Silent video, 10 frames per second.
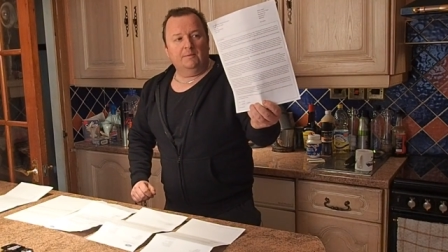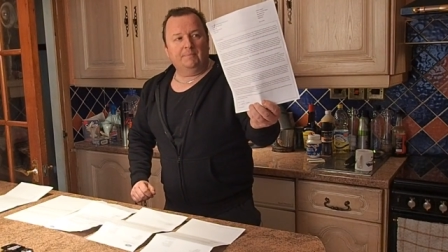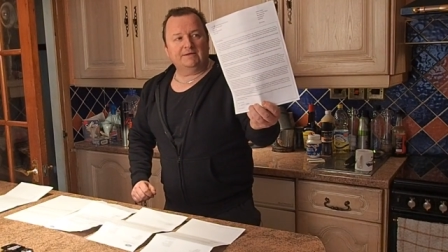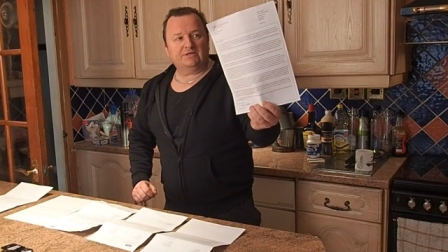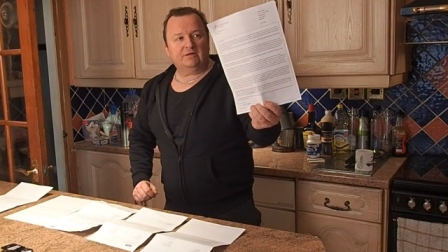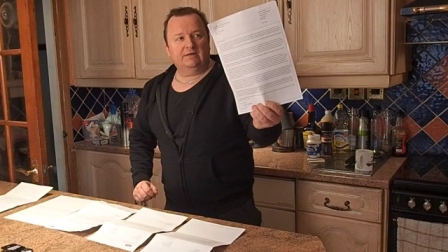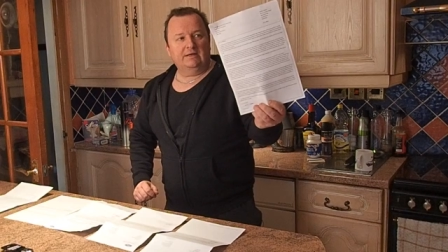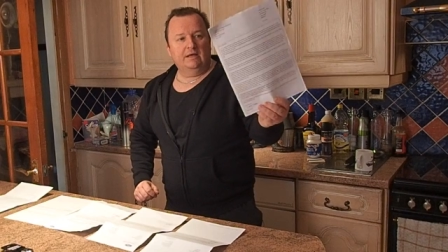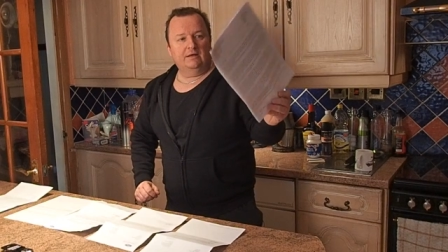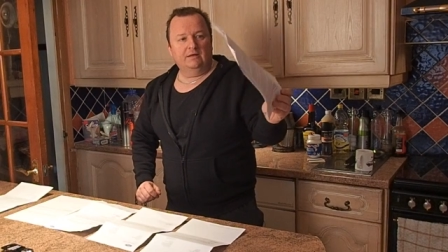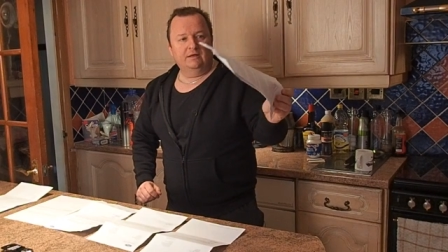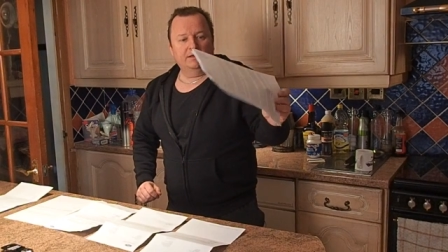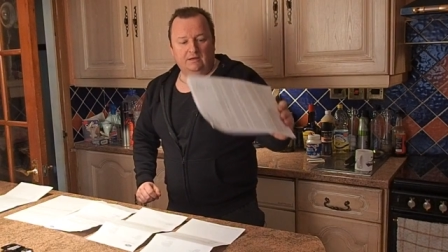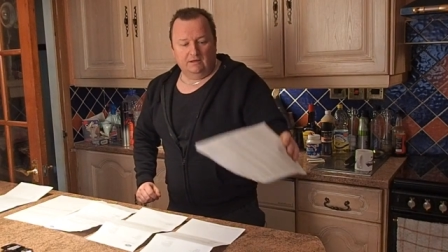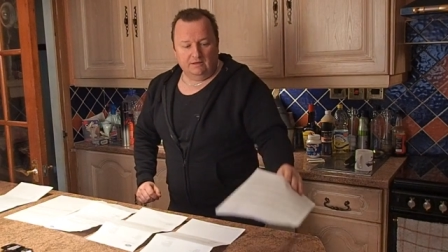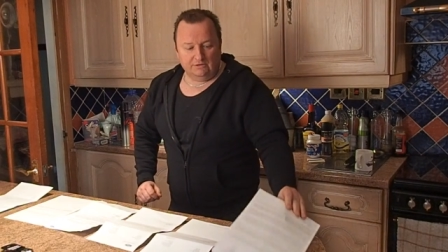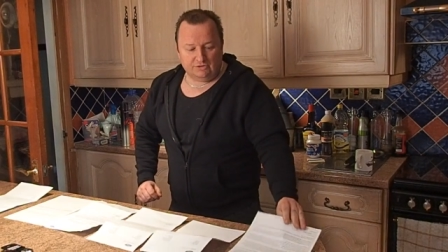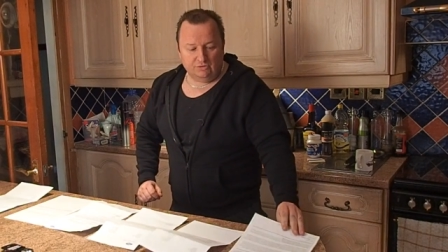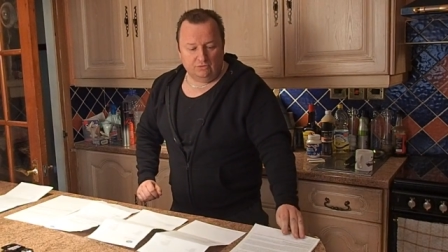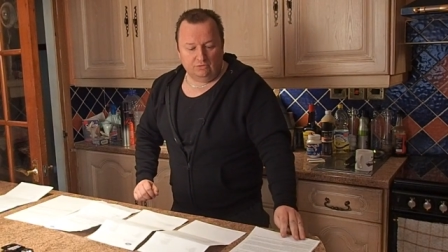basically
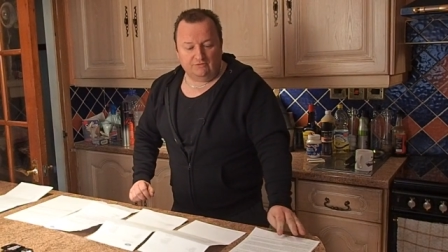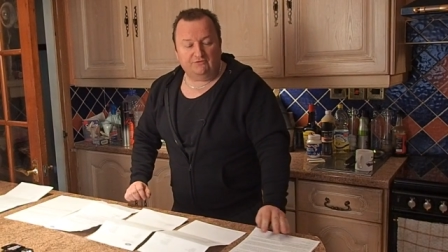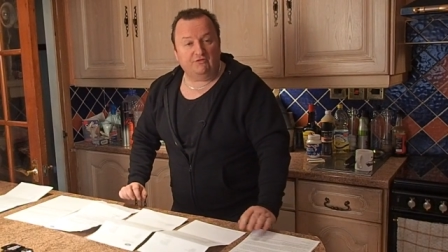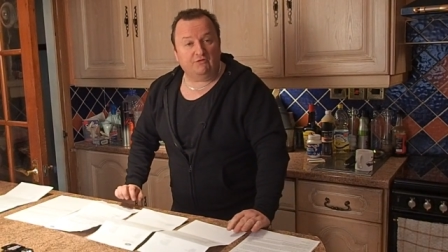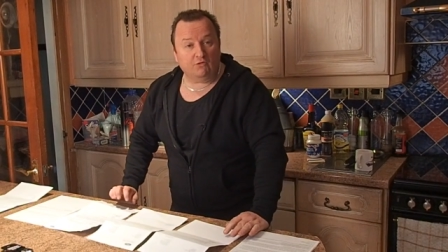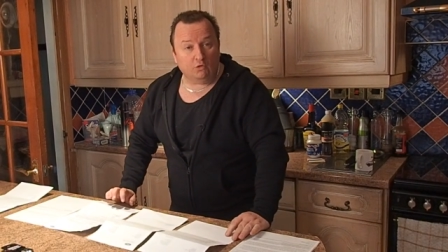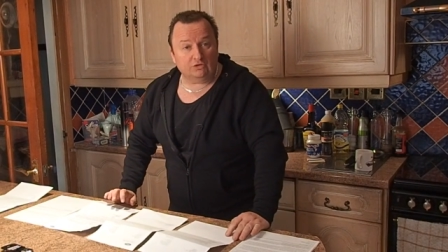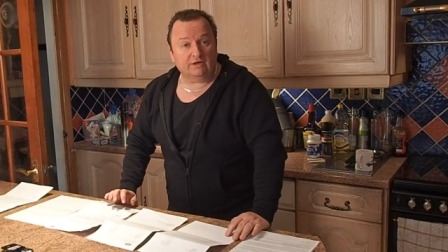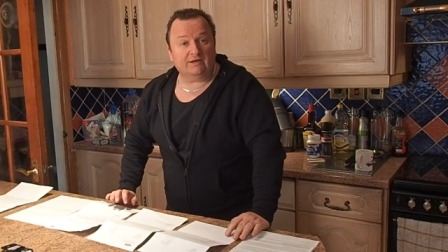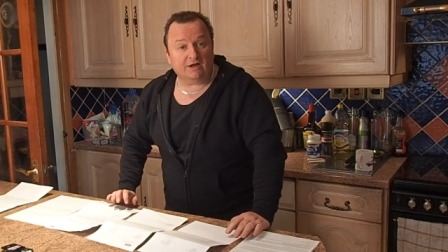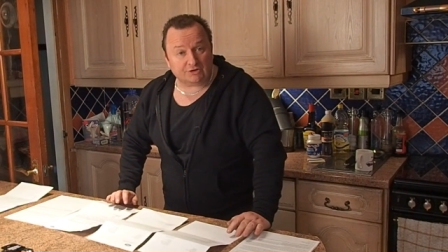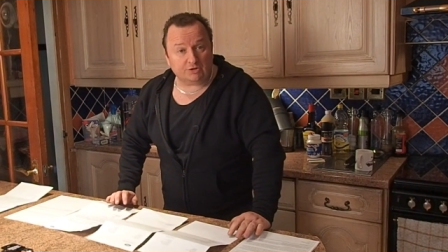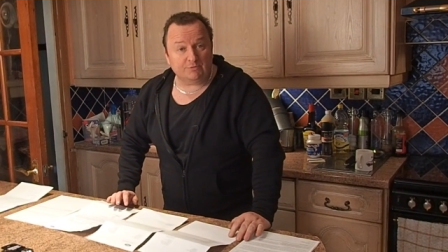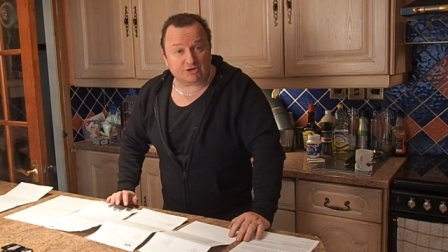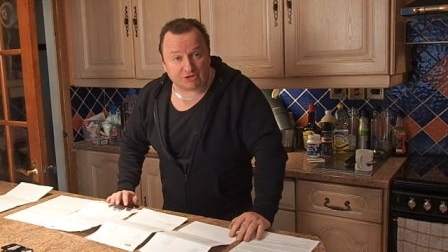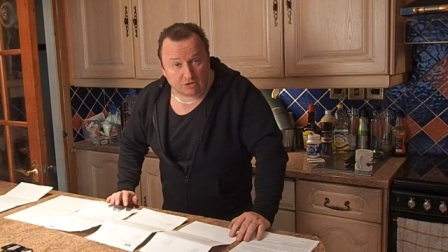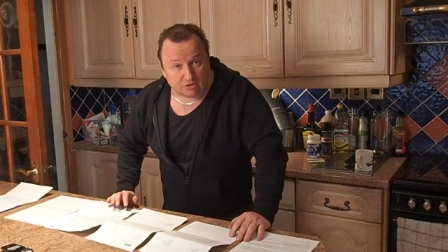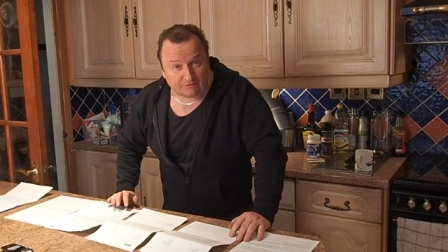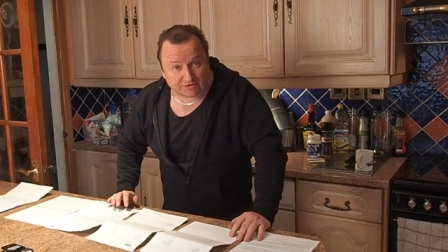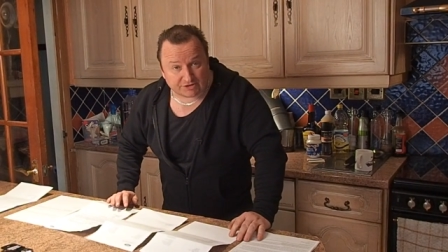to the Ford customer
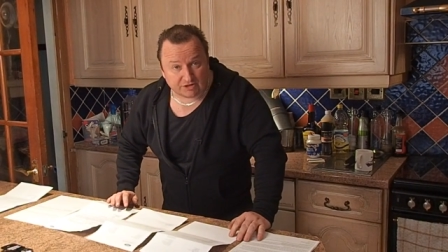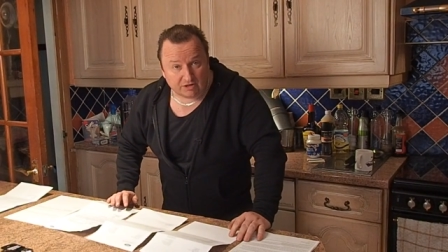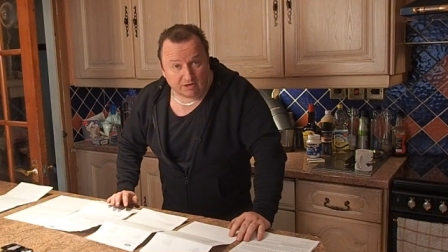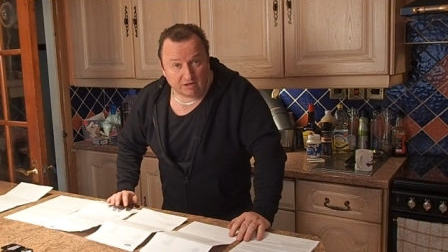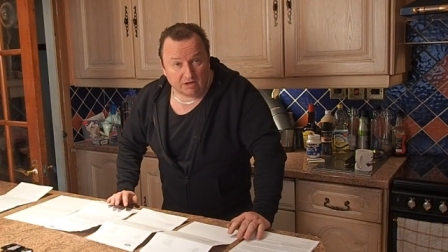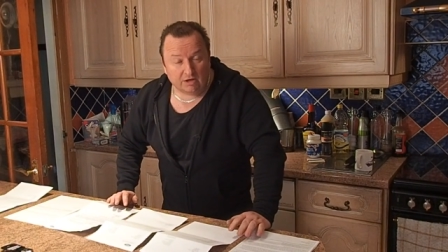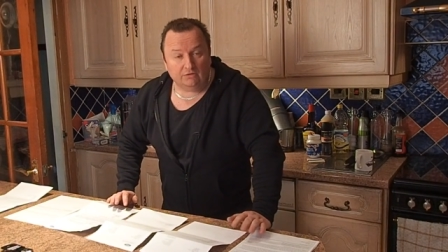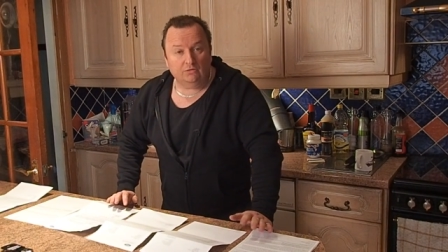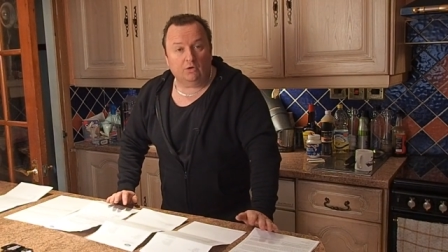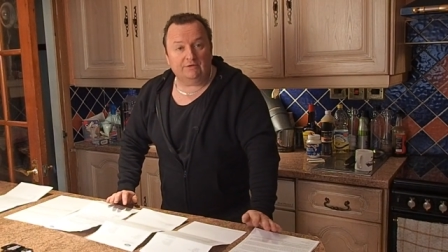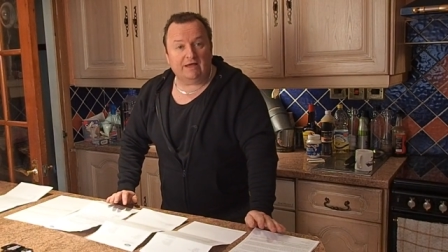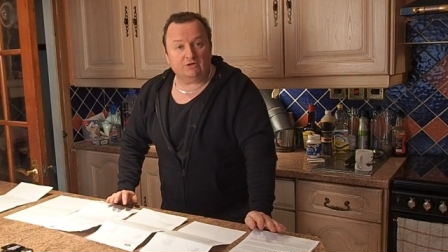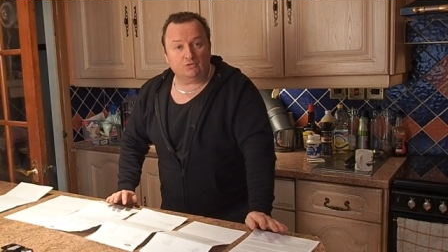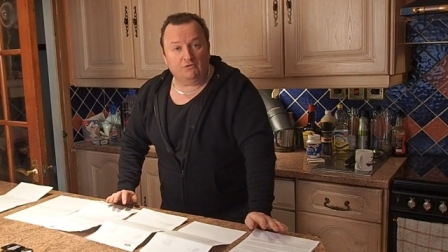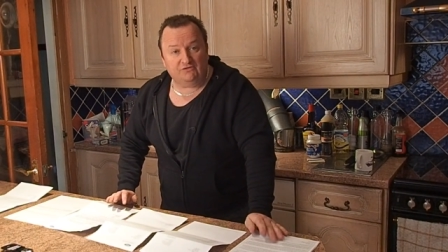service, not the actual